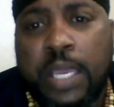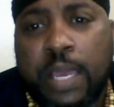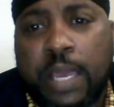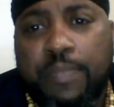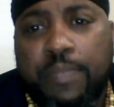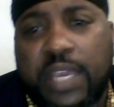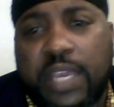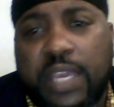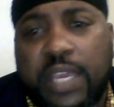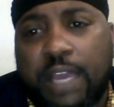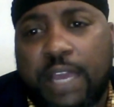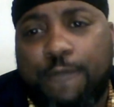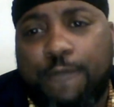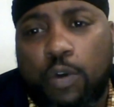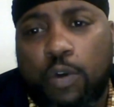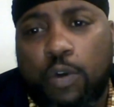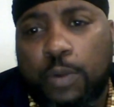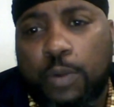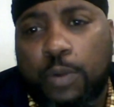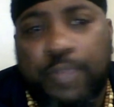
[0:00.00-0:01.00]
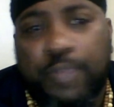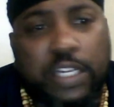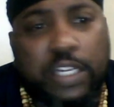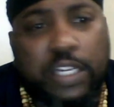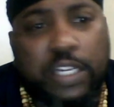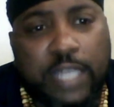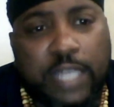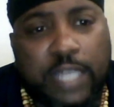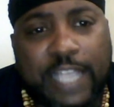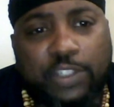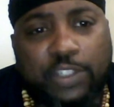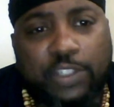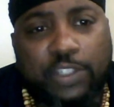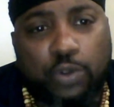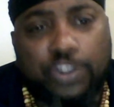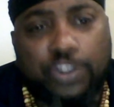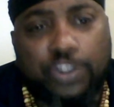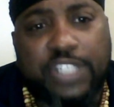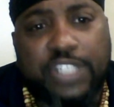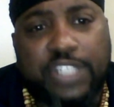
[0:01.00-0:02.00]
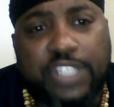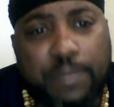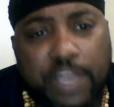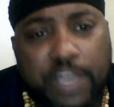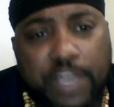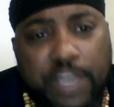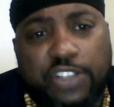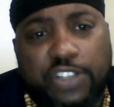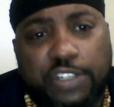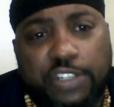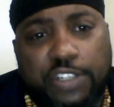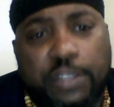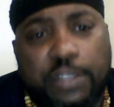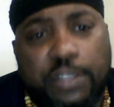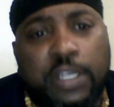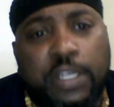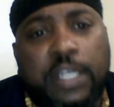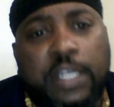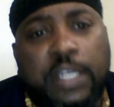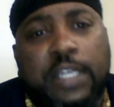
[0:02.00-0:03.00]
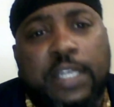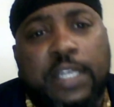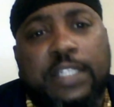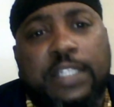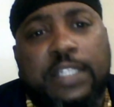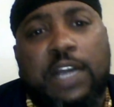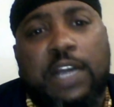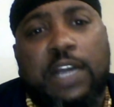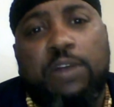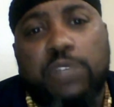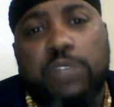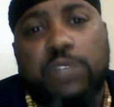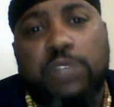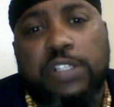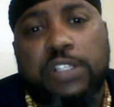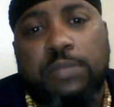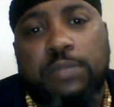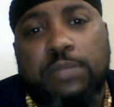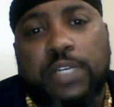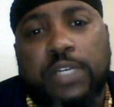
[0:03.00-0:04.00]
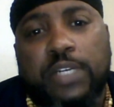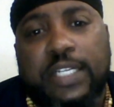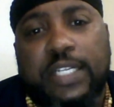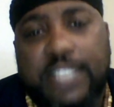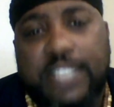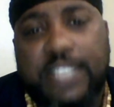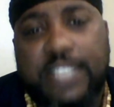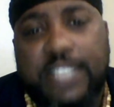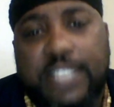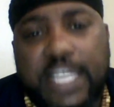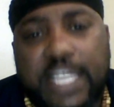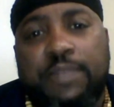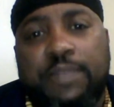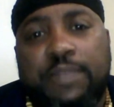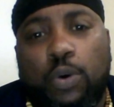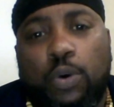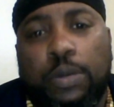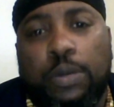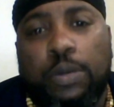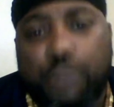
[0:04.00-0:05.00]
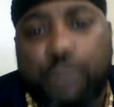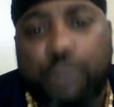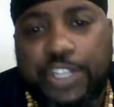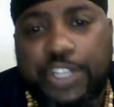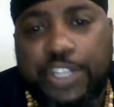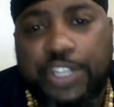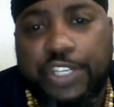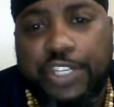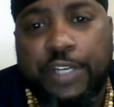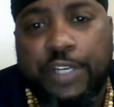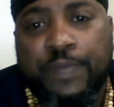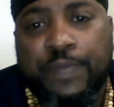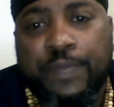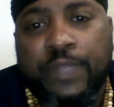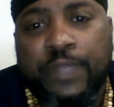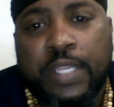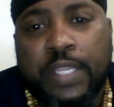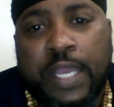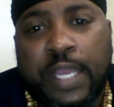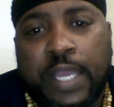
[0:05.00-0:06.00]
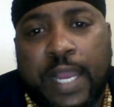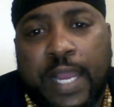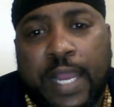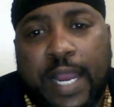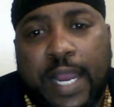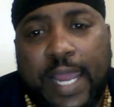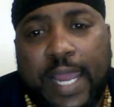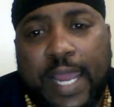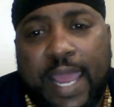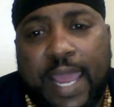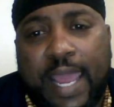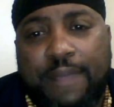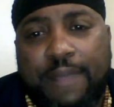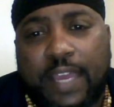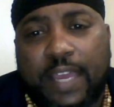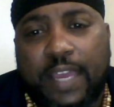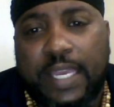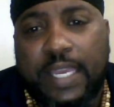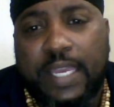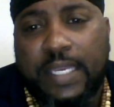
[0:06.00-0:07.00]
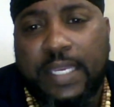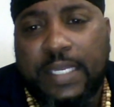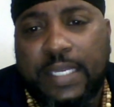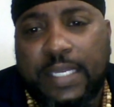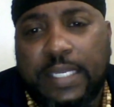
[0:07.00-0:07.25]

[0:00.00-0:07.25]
being a former Pentecostal Christian minister, now a Muslim Khatib or a preacher. I have a